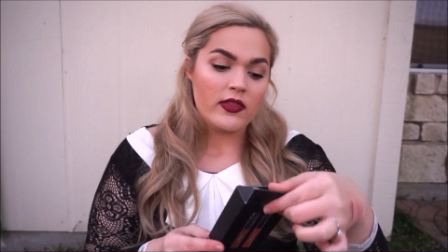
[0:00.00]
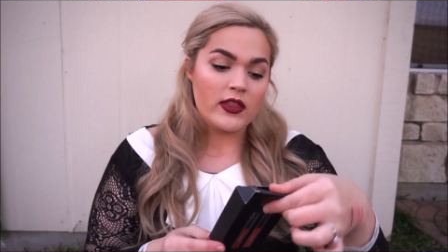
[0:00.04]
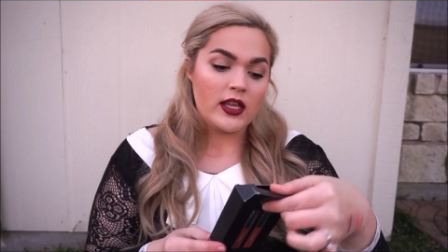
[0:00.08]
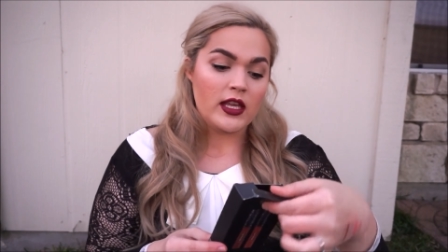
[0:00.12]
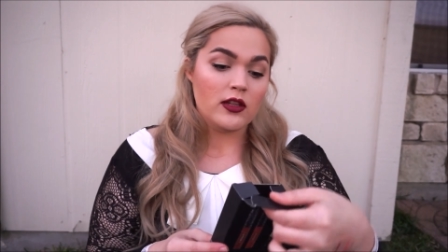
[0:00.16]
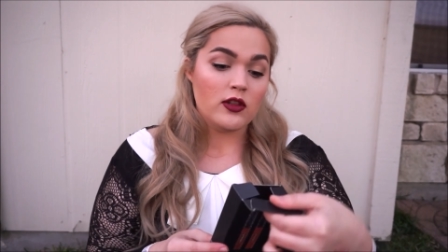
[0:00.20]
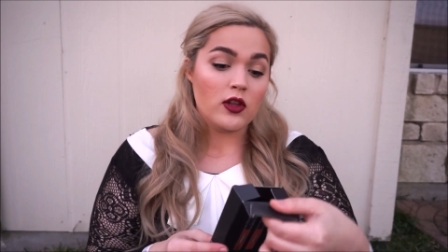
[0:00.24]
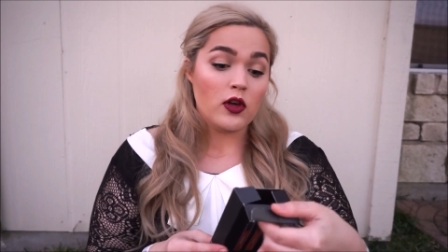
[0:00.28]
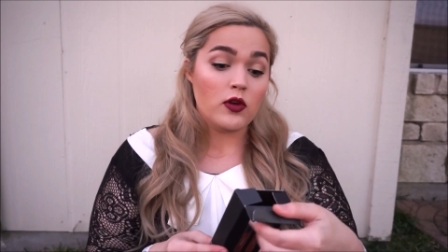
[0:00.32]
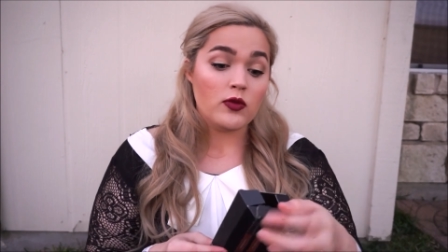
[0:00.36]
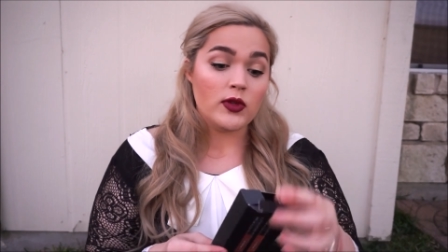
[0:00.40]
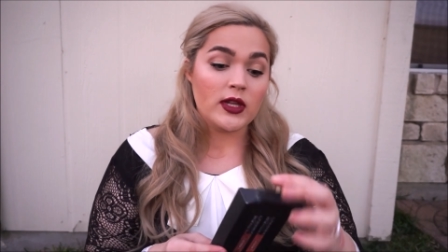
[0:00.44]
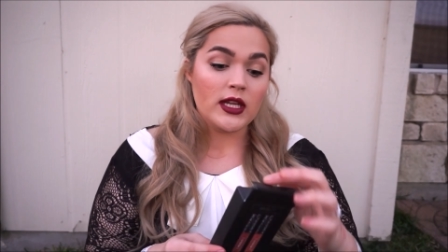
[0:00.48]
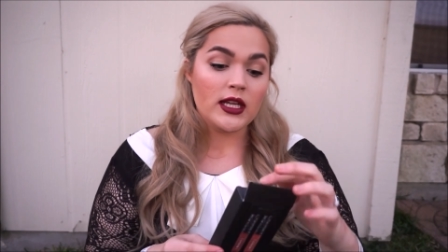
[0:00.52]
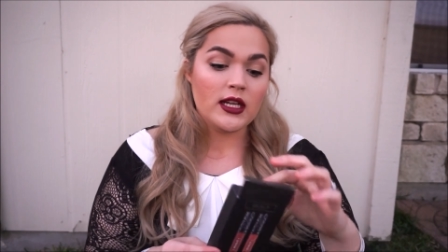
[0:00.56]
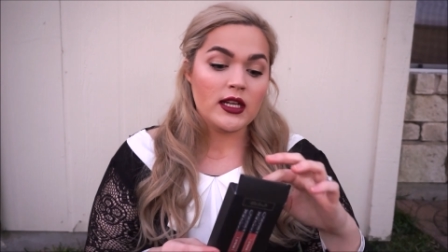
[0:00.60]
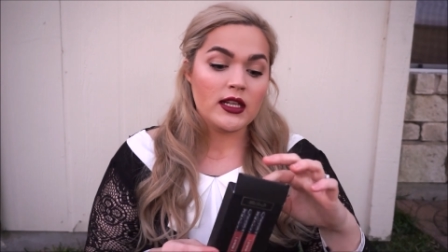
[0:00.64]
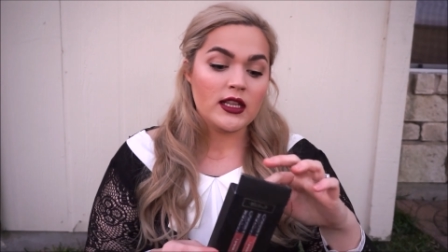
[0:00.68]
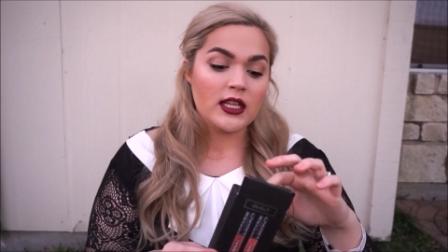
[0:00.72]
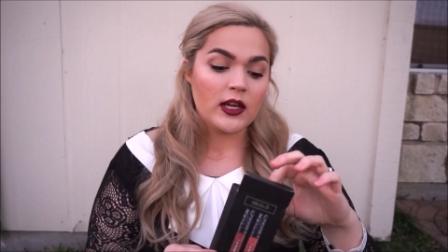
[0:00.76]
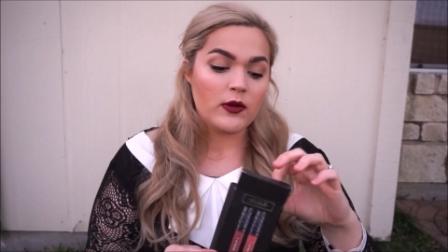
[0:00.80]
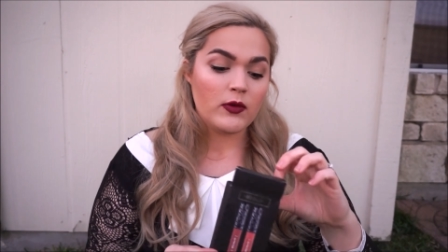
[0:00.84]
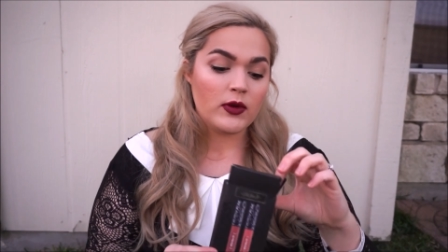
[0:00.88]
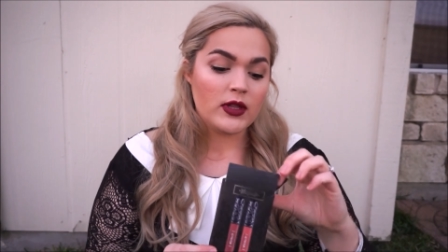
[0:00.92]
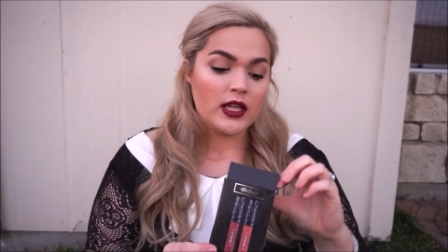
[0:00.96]
the Lolita
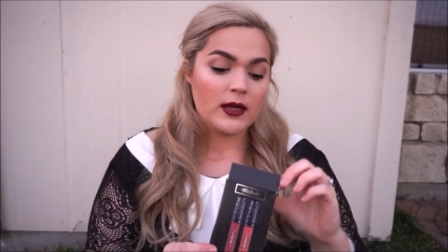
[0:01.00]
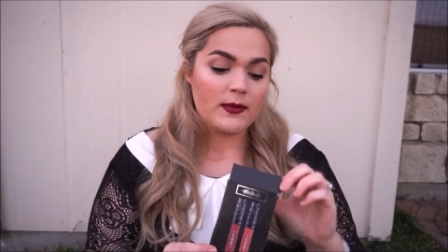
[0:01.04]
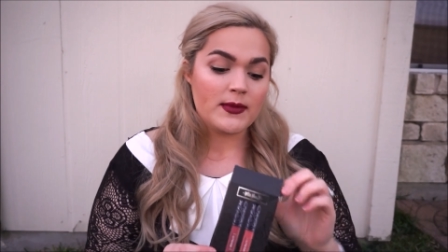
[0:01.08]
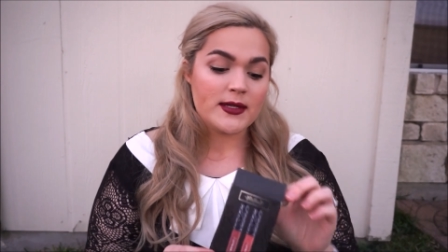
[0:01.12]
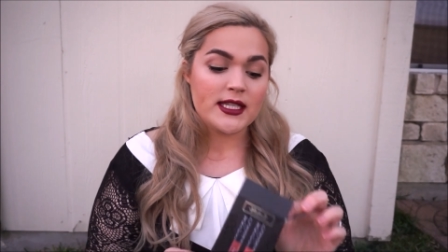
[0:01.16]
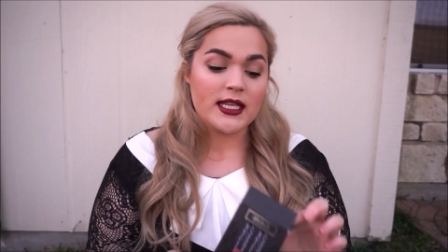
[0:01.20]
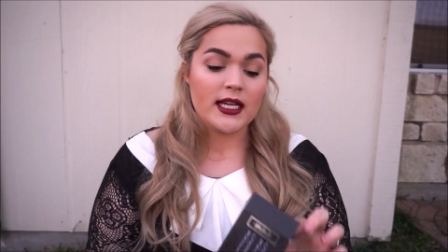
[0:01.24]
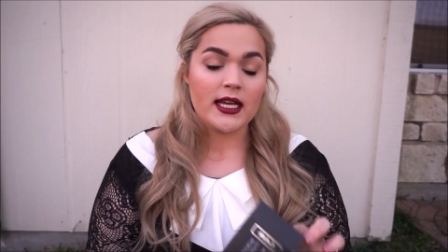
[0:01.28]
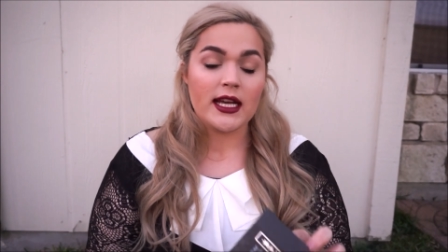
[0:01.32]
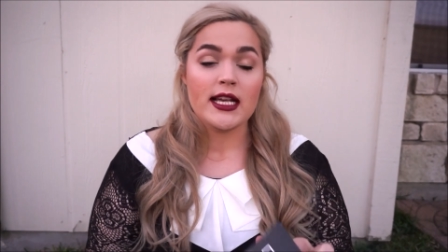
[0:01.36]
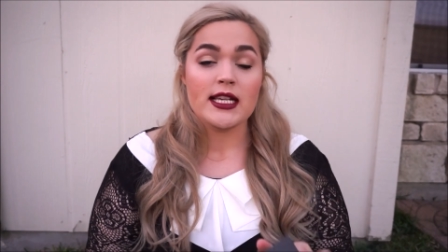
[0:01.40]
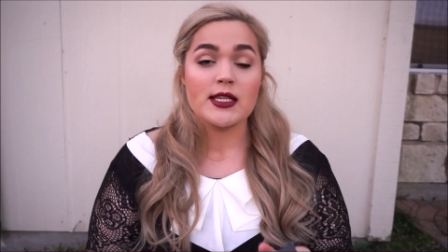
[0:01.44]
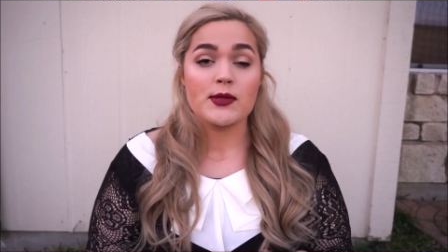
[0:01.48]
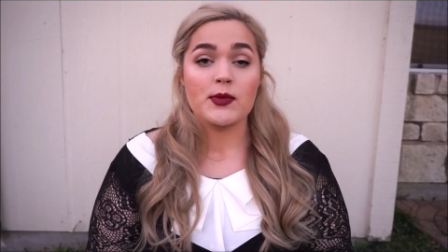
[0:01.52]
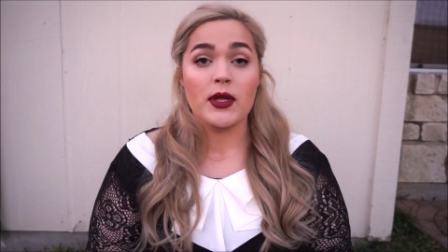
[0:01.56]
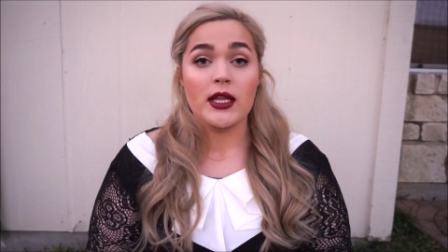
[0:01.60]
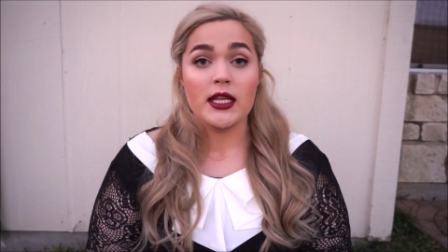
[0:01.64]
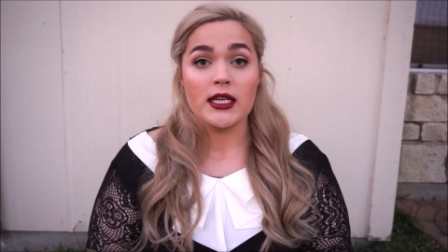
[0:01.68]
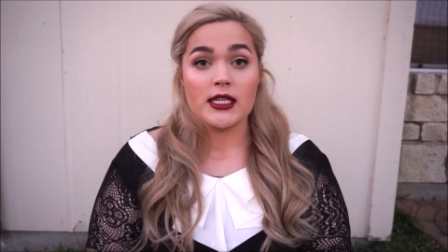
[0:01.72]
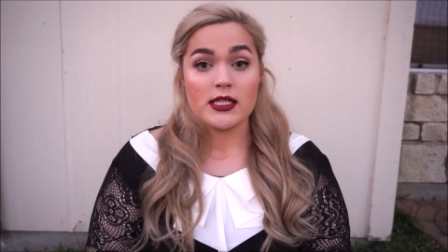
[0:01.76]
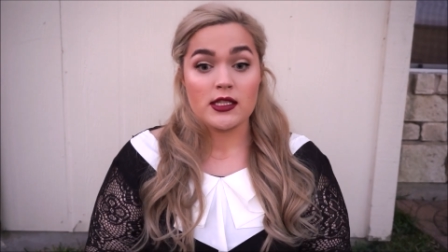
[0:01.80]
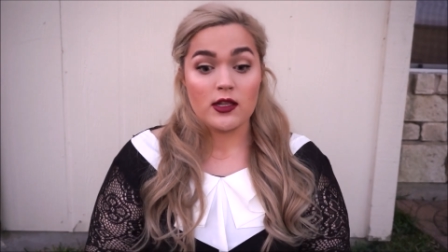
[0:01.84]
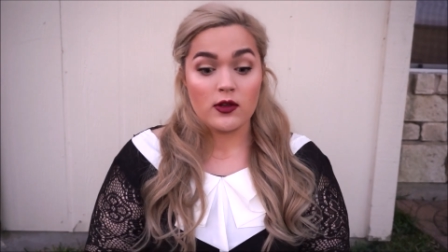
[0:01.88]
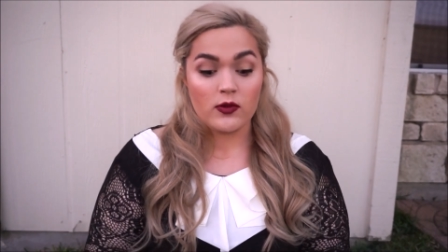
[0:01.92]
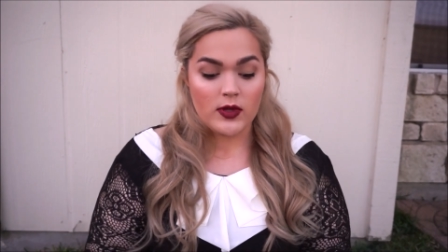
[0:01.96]
Liquid Lipstick as
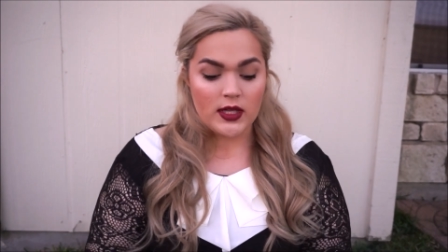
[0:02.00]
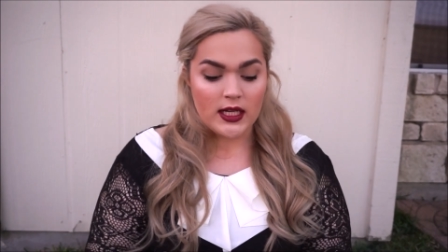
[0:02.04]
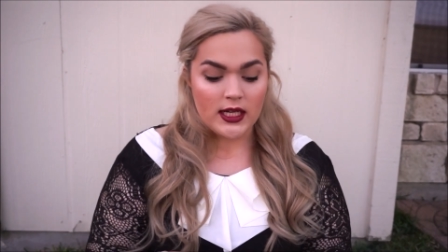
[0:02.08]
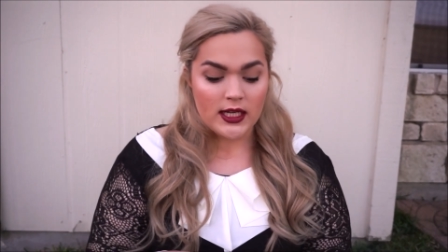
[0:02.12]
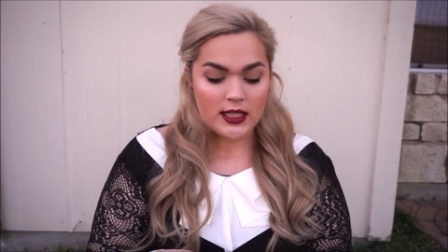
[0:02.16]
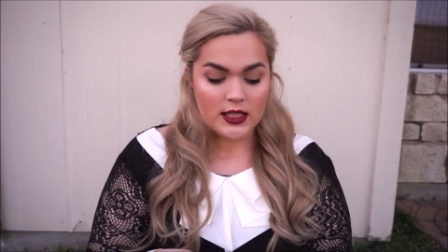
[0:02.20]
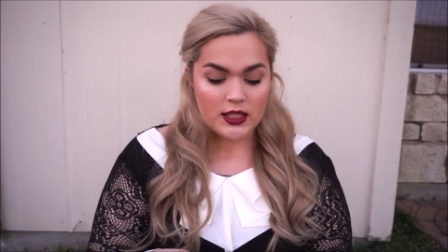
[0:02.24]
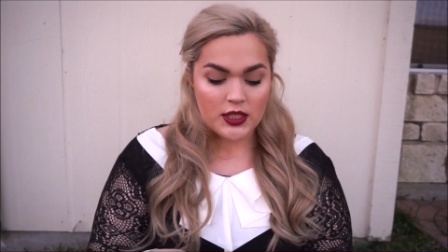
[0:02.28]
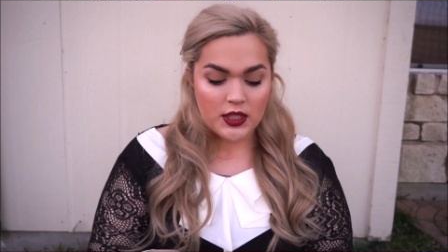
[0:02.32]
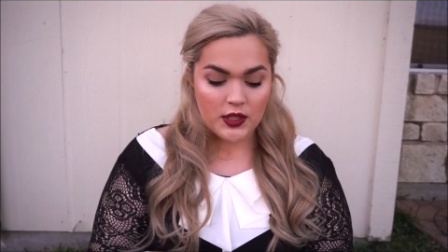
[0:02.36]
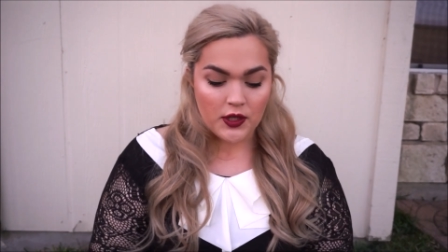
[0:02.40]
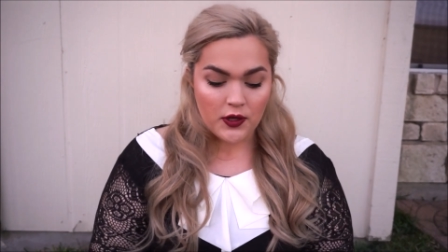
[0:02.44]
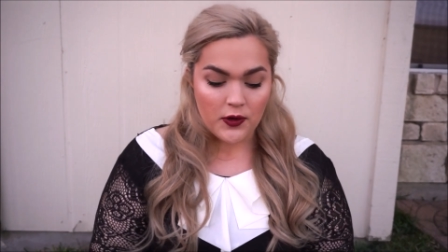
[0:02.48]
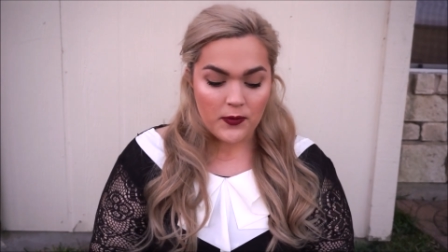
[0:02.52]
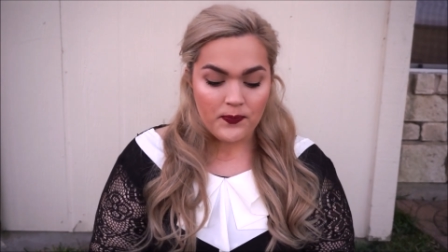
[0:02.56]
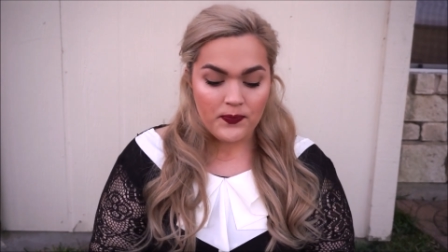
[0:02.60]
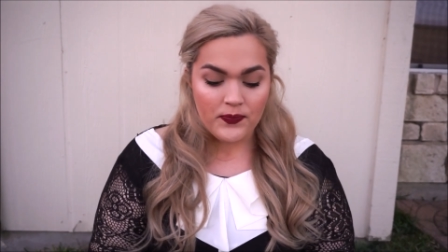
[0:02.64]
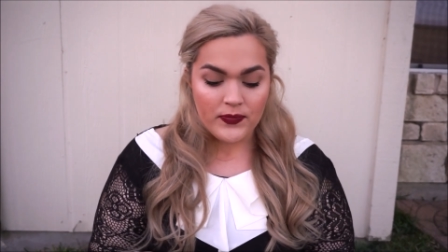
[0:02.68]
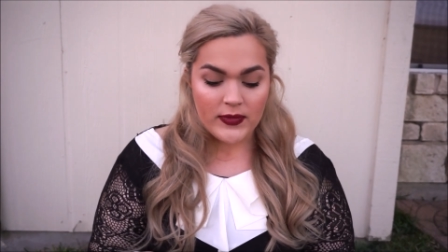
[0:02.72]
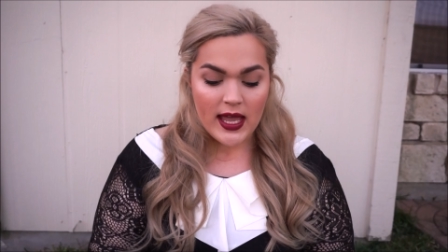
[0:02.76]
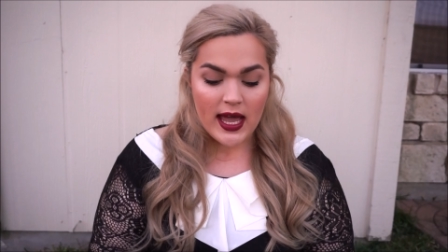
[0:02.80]
well as Lolita 2.